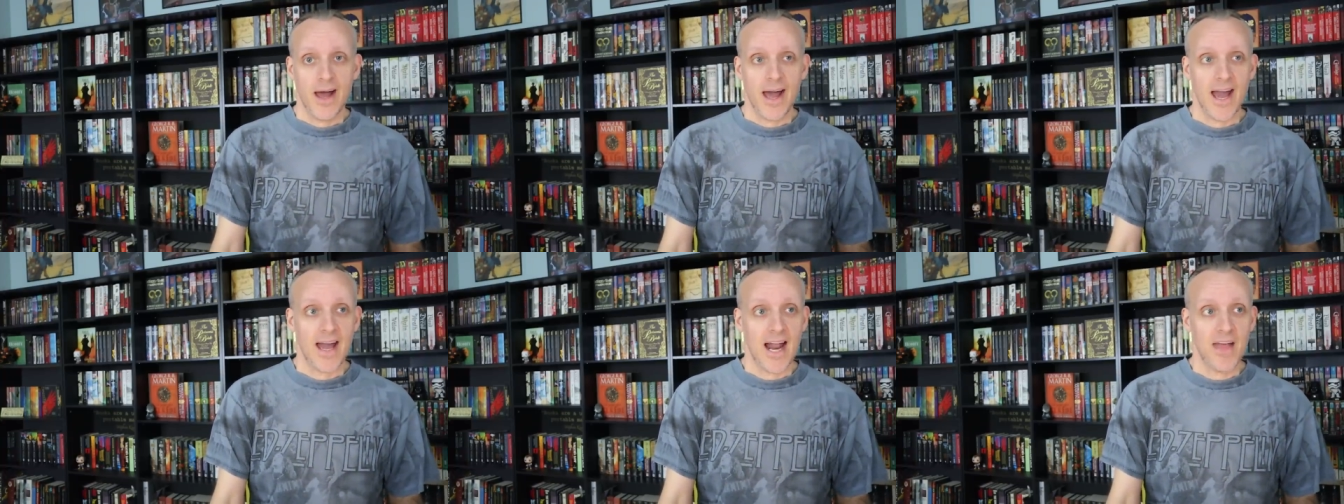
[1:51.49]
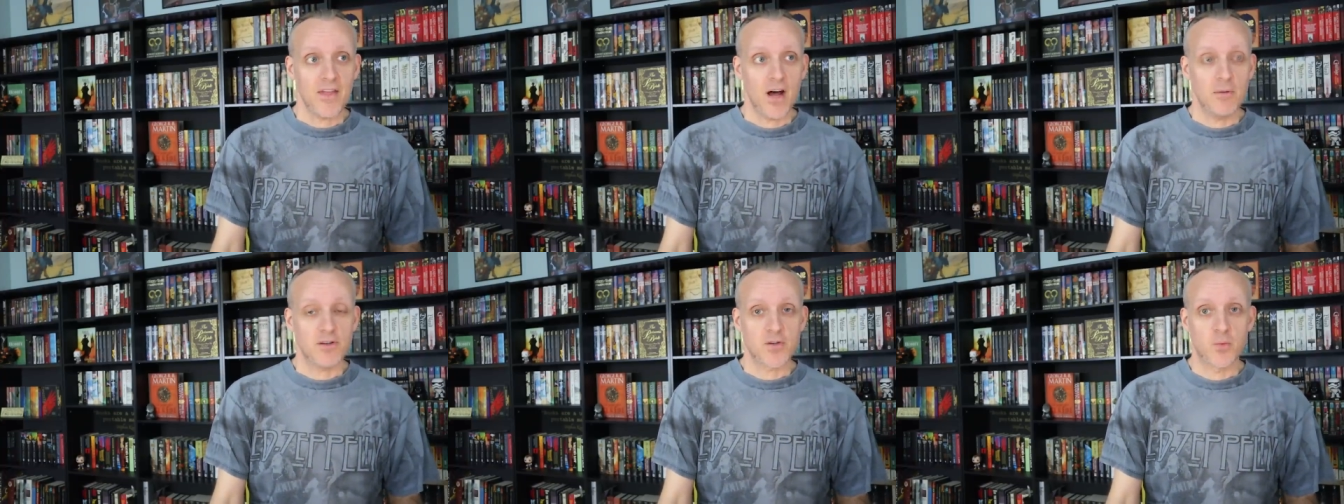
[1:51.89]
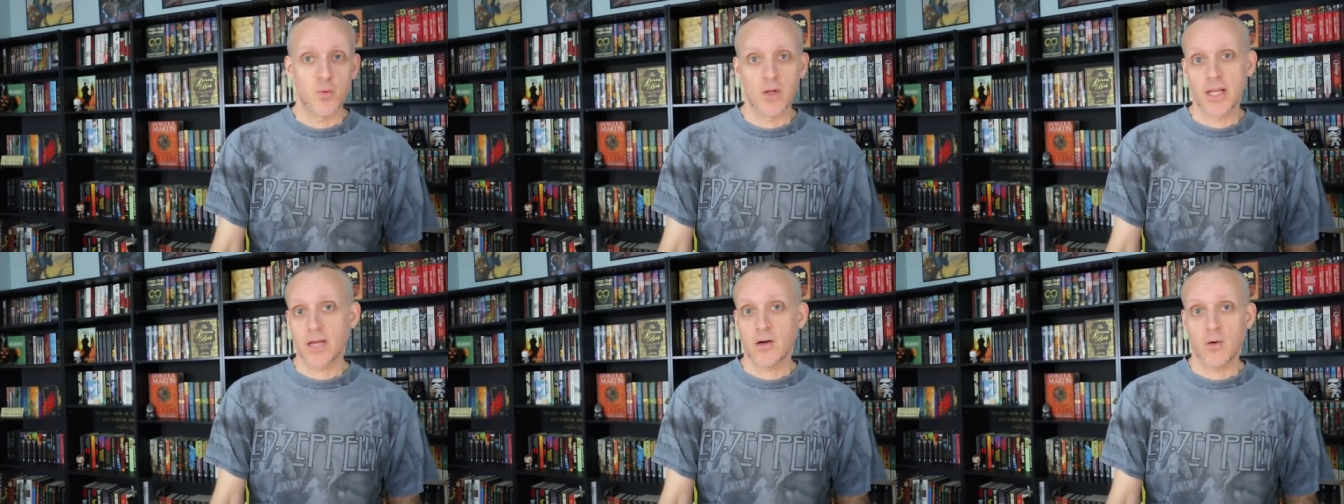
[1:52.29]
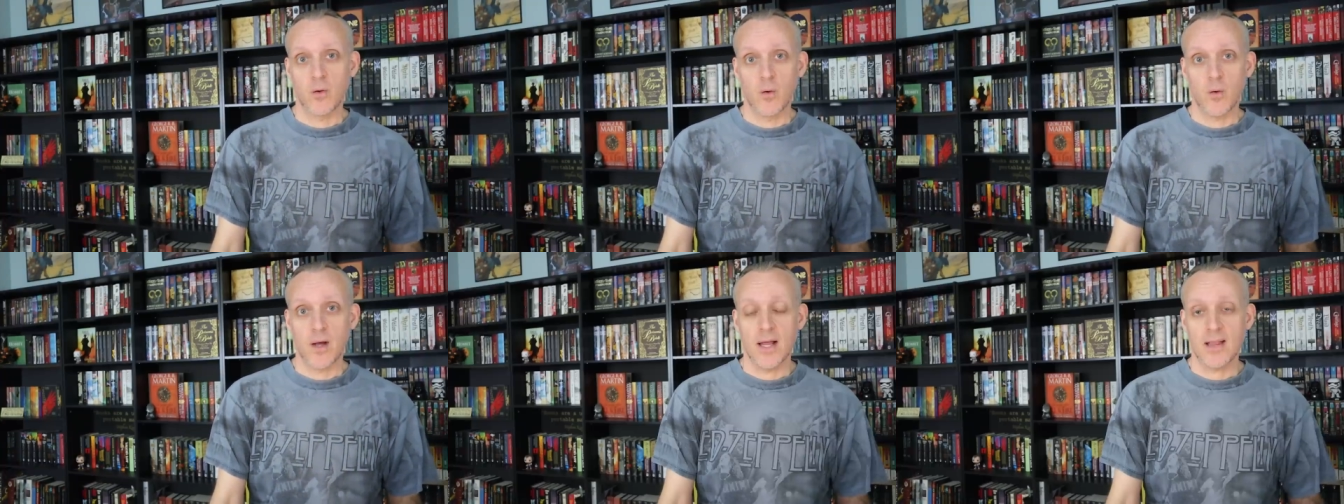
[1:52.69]
and I thought it was really
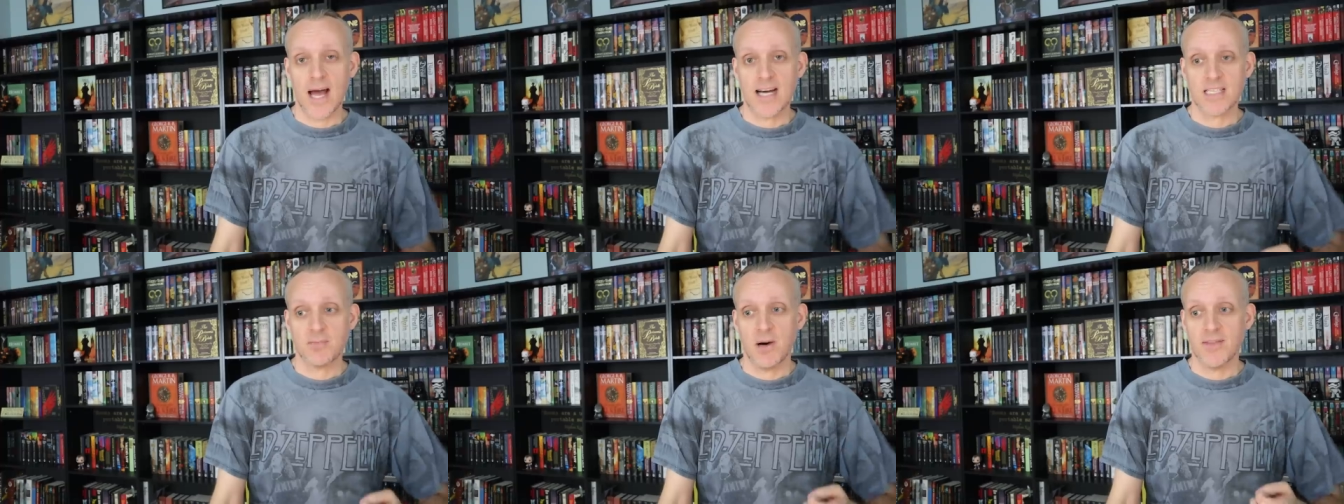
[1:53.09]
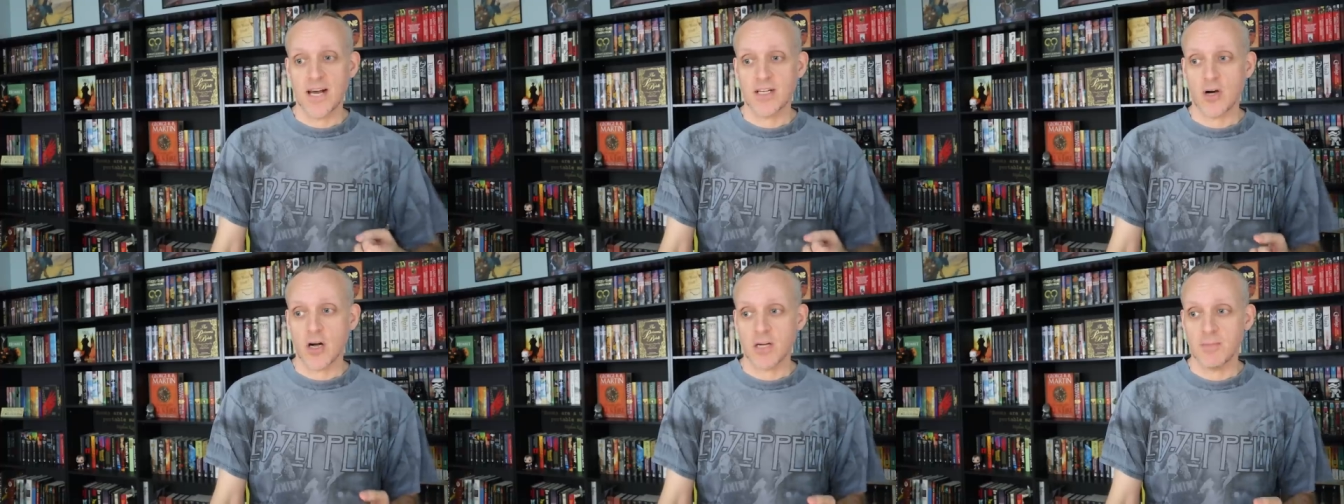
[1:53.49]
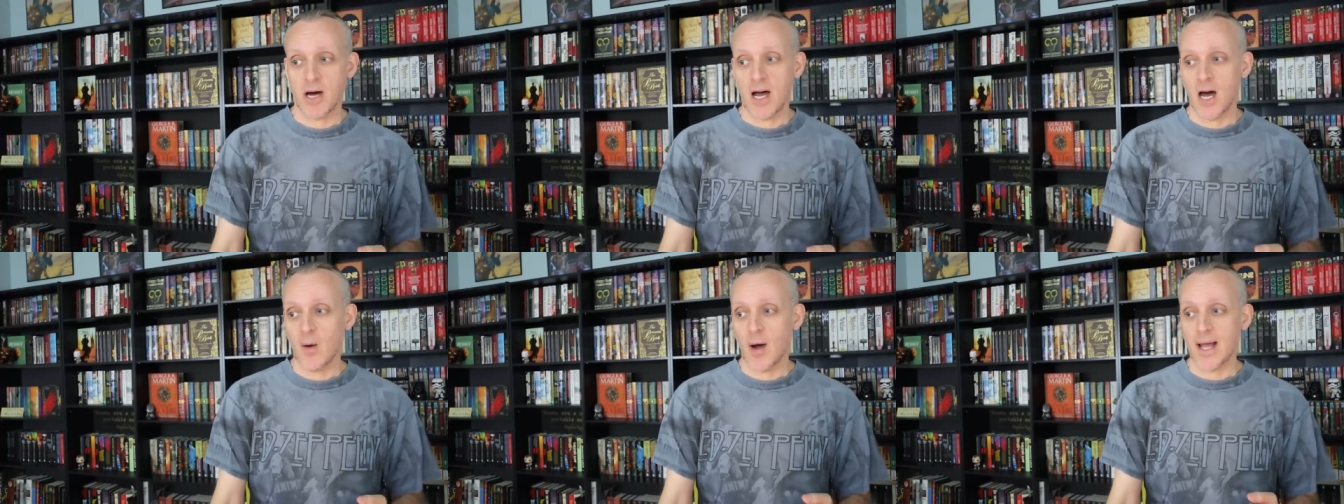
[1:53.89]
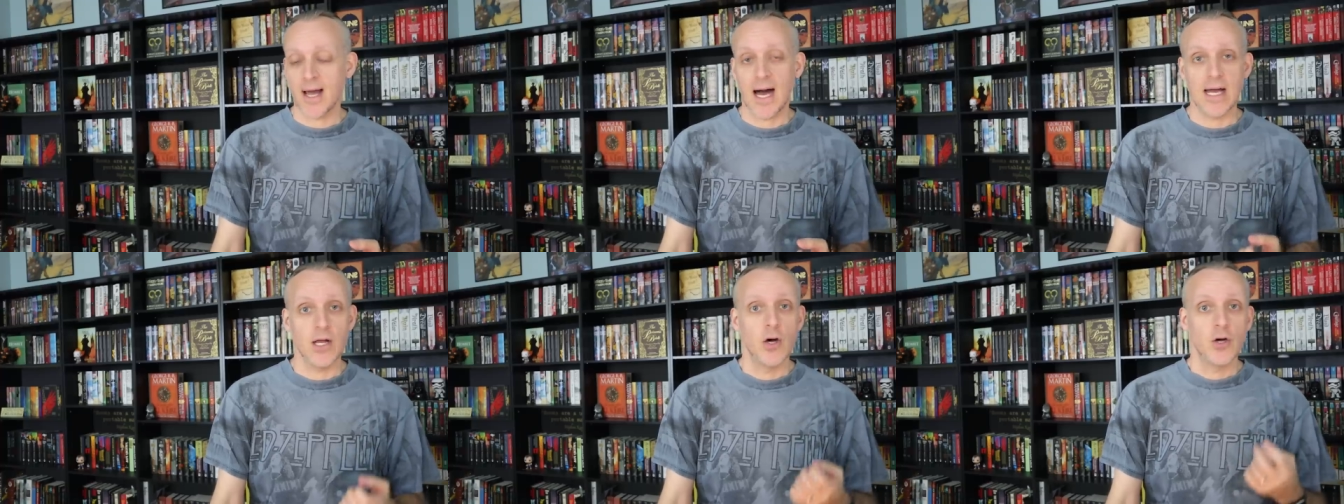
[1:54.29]
cool. And last month I talked about how I
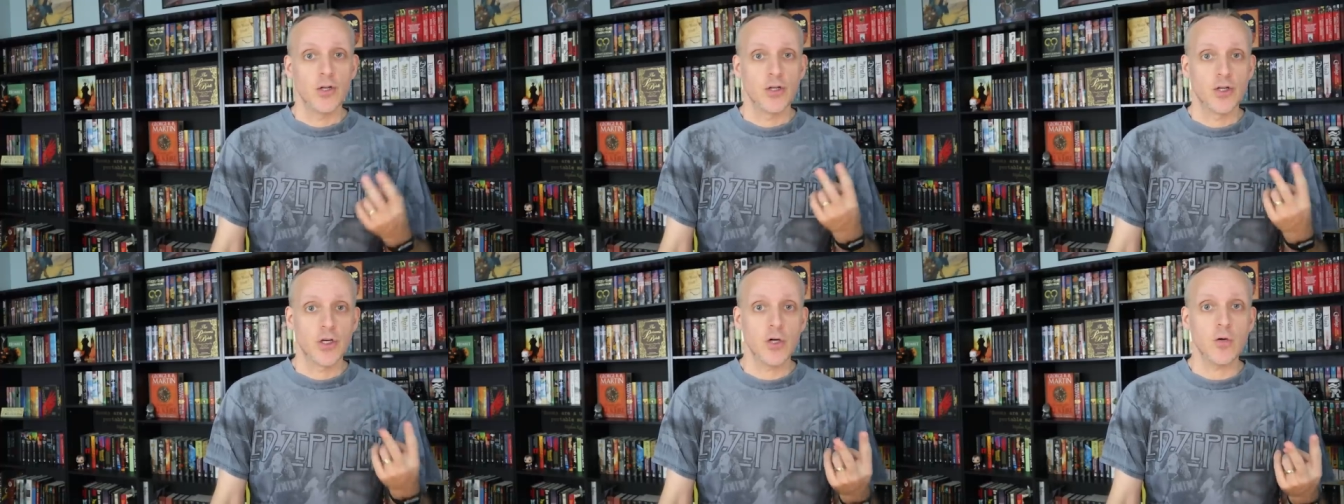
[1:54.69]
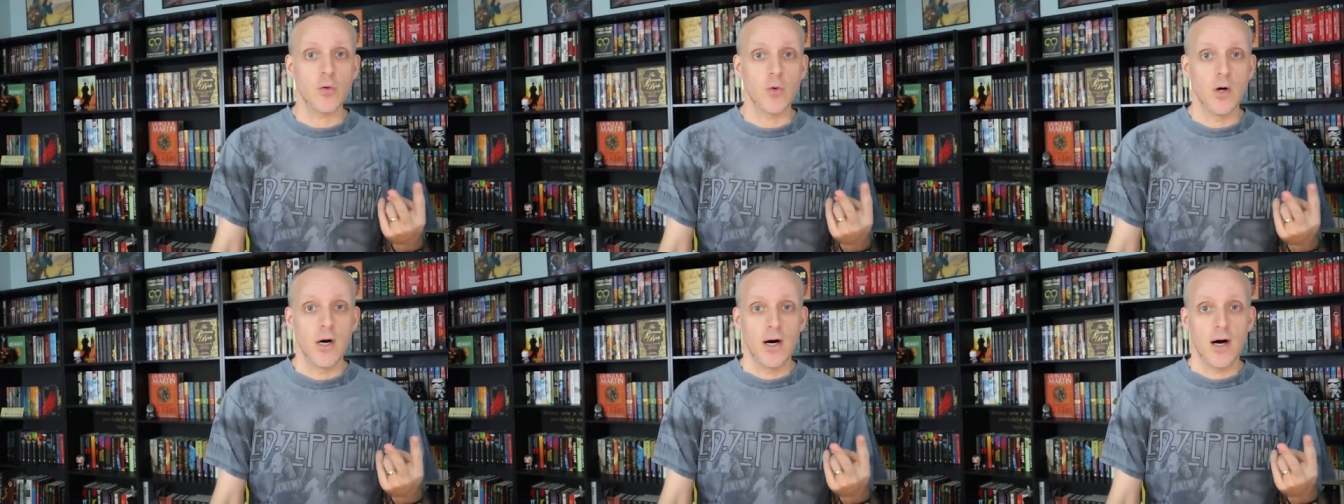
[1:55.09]
got two